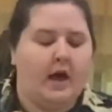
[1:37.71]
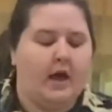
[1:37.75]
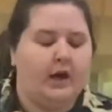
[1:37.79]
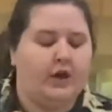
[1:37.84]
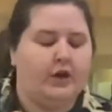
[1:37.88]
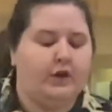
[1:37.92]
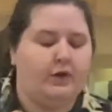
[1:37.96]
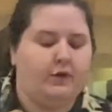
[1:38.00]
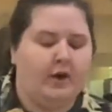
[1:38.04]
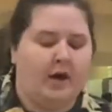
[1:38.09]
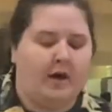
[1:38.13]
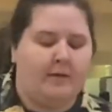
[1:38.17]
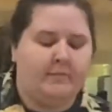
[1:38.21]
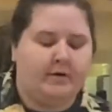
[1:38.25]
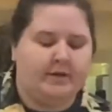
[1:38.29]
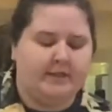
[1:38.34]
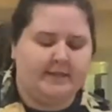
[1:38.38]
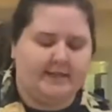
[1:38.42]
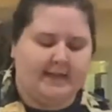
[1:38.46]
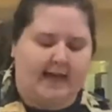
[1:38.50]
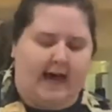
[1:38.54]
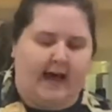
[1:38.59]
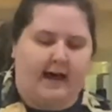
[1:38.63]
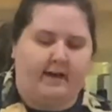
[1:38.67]
cucumber
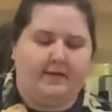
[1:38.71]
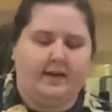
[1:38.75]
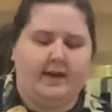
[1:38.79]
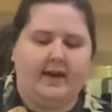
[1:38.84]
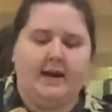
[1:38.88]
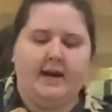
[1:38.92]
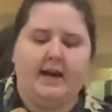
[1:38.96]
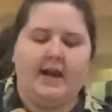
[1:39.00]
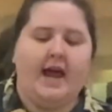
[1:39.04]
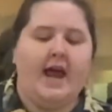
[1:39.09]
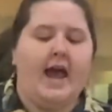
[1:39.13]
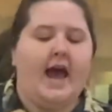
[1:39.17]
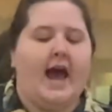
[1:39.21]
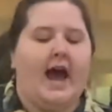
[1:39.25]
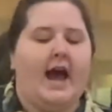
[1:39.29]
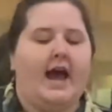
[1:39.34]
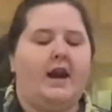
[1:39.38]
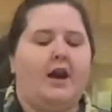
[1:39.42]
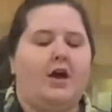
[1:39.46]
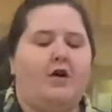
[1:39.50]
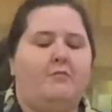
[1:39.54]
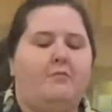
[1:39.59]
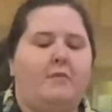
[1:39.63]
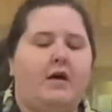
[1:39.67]
salad. I
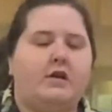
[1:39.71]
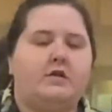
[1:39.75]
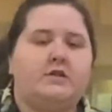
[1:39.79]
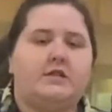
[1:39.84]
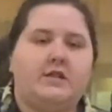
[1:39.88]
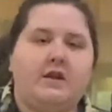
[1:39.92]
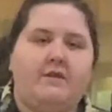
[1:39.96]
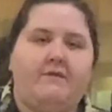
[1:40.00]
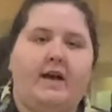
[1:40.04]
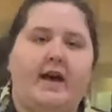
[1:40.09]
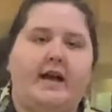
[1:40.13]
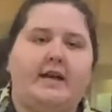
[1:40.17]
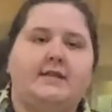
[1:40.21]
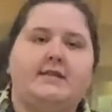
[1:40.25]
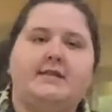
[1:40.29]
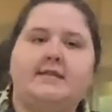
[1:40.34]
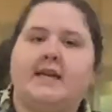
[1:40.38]
know most of us